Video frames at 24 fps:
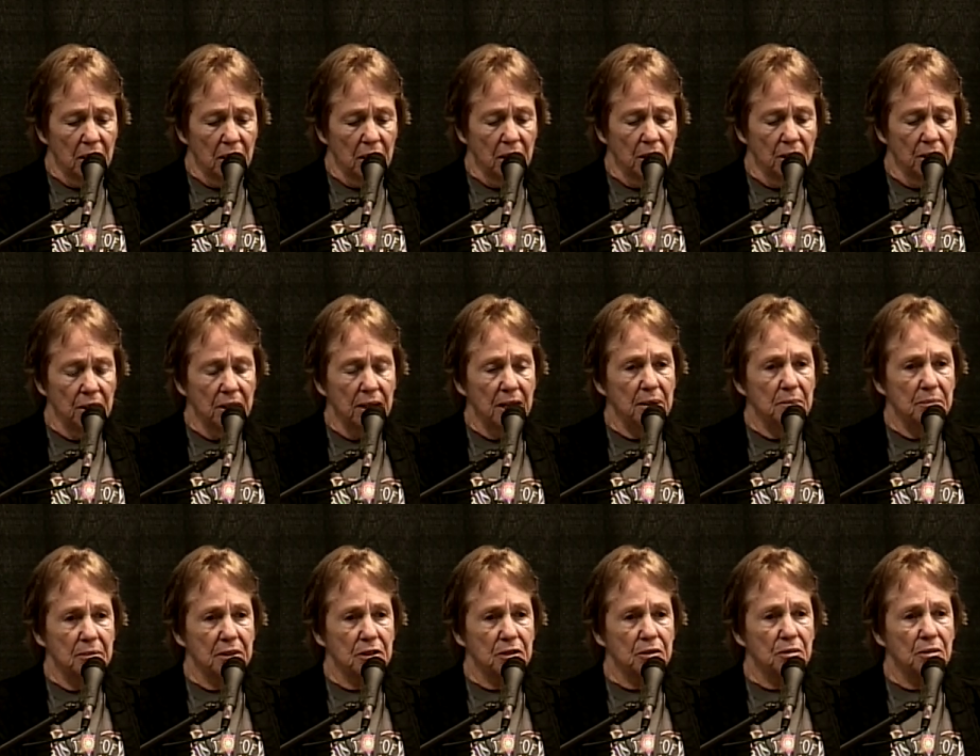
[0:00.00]
Her
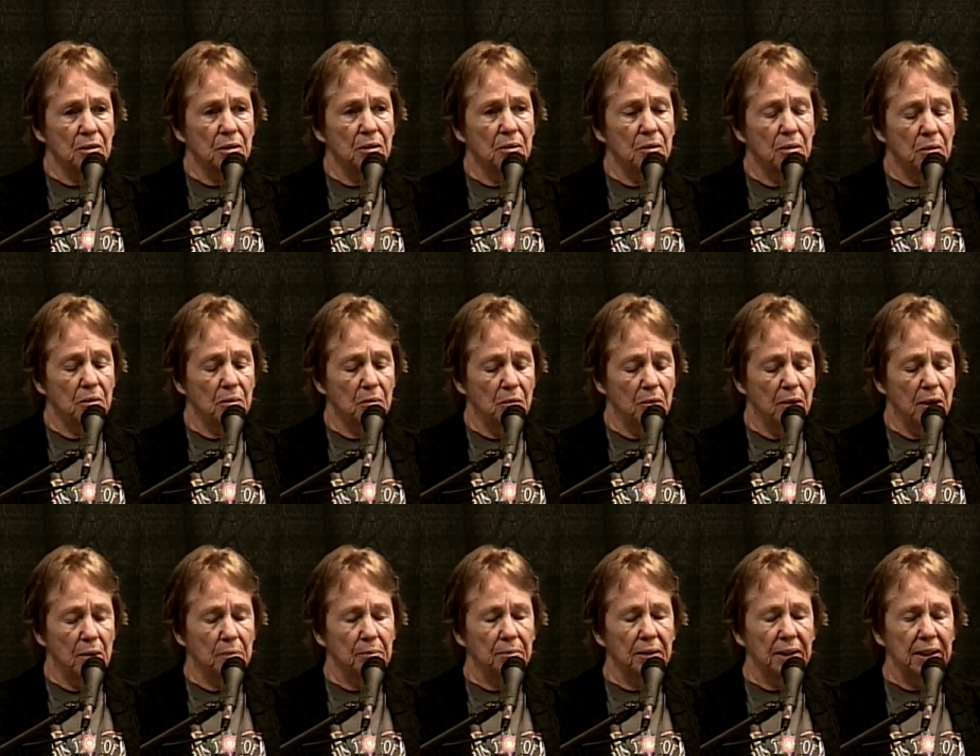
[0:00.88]
name is
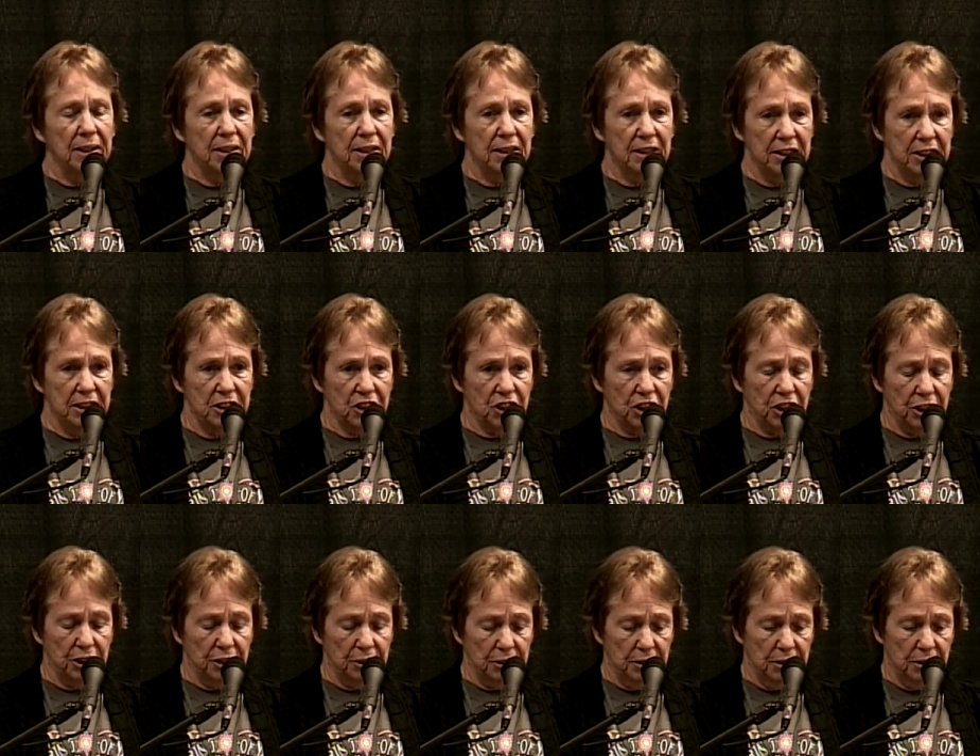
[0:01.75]
Wambli
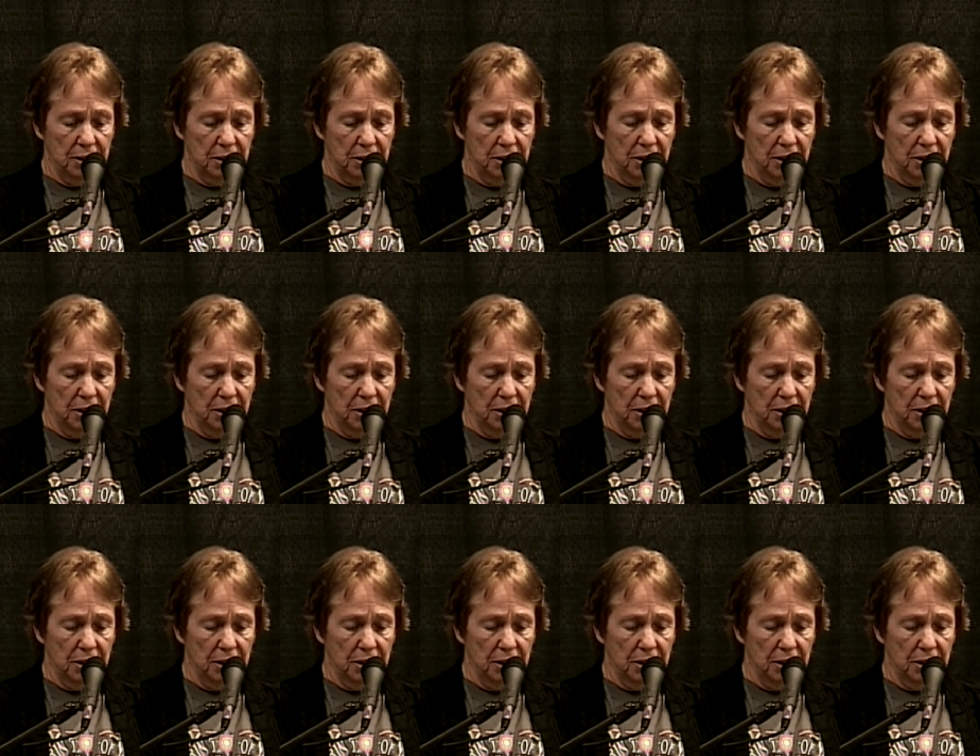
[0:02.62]
Glishka.